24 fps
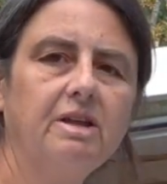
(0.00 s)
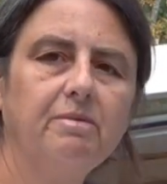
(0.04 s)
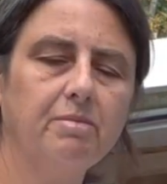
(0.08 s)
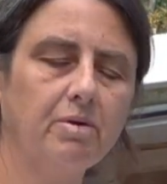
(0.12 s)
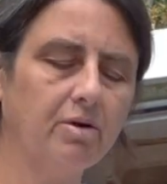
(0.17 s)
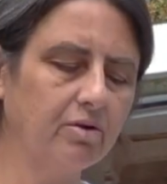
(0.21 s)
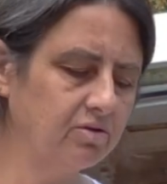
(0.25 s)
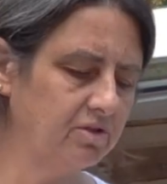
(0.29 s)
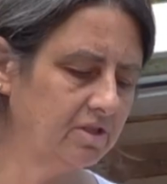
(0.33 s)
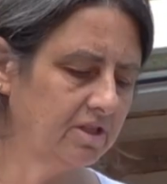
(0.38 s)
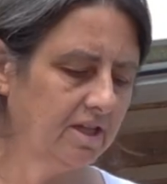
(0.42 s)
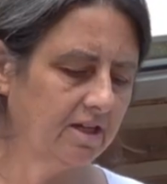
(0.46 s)

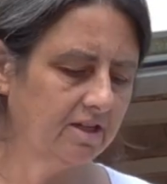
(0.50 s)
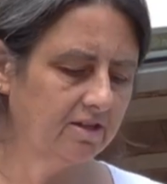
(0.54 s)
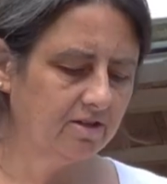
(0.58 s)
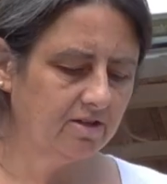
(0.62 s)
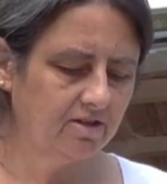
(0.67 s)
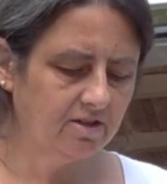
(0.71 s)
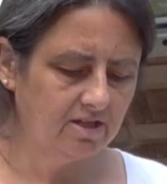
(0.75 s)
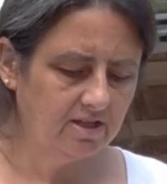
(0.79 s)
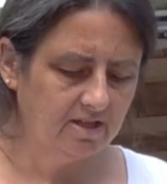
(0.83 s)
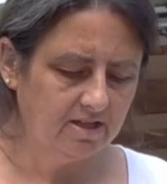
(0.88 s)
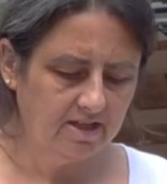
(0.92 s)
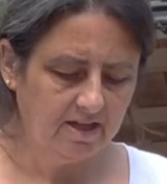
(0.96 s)
molds and that
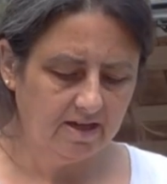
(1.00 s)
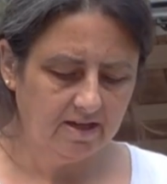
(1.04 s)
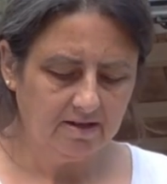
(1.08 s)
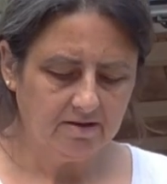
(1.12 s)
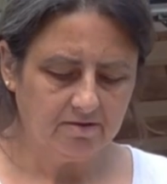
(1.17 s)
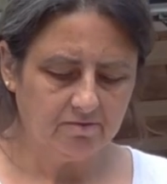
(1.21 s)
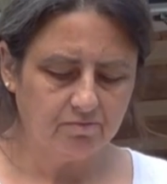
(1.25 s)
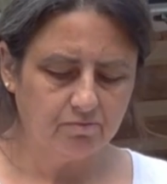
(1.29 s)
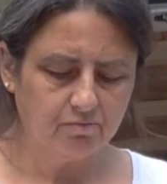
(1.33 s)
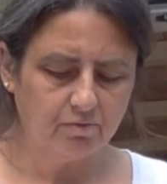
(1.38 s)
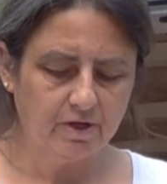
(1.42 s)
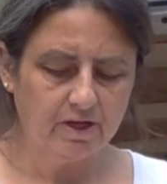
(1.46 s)
kind of
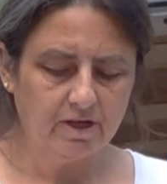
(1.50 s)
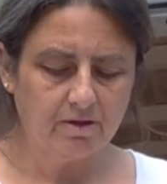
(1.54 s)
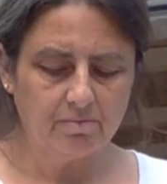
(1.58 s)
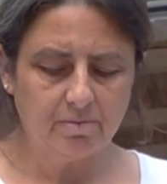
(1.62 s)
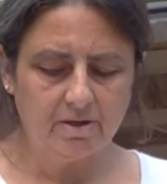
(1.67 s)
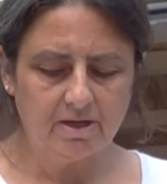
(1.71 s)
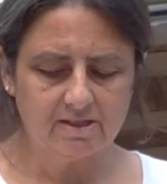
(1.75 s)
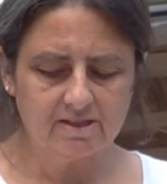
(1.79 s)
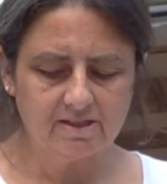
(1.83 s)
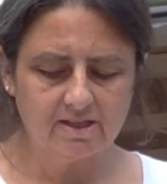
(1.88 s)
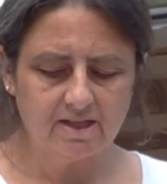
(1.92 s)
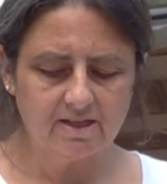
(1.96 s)
thing, wicker
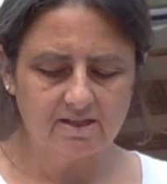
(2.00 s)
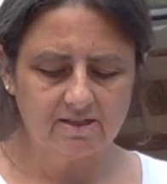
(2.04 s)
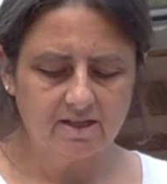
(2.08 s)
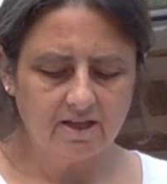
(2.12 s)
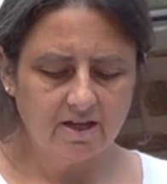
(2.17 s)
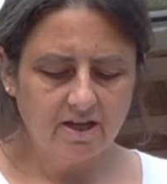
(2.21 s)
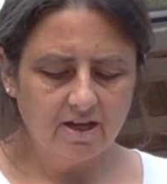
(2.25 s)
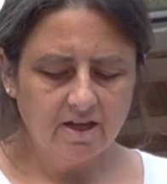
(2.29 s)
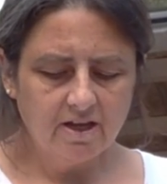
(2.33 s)
baskets.